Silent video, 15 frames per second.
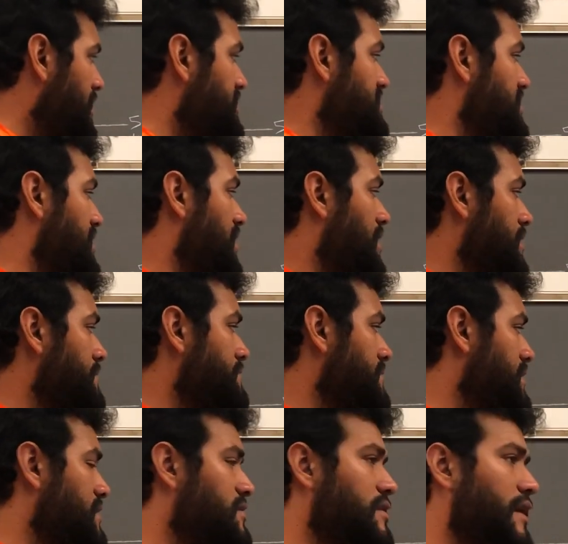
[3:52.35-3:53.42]
is it on
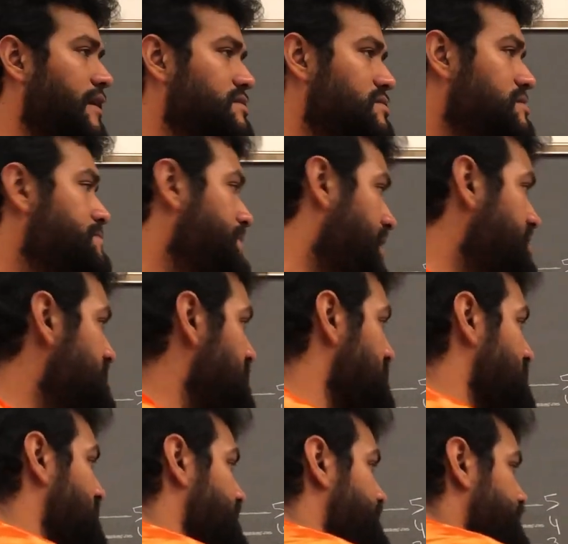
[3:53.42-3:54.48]
in the lines or
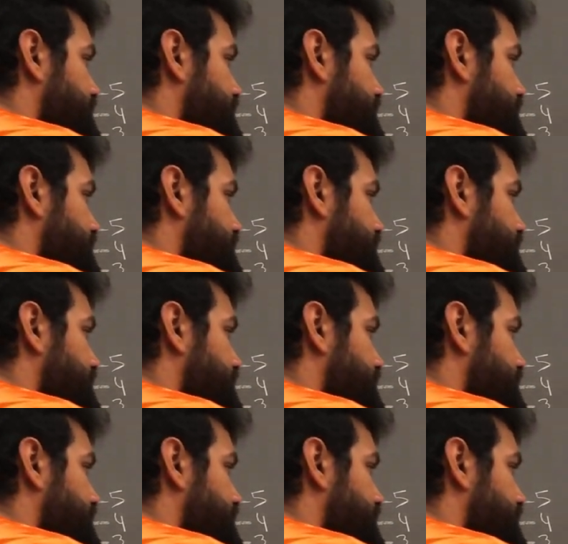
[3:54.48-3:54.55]
spaces.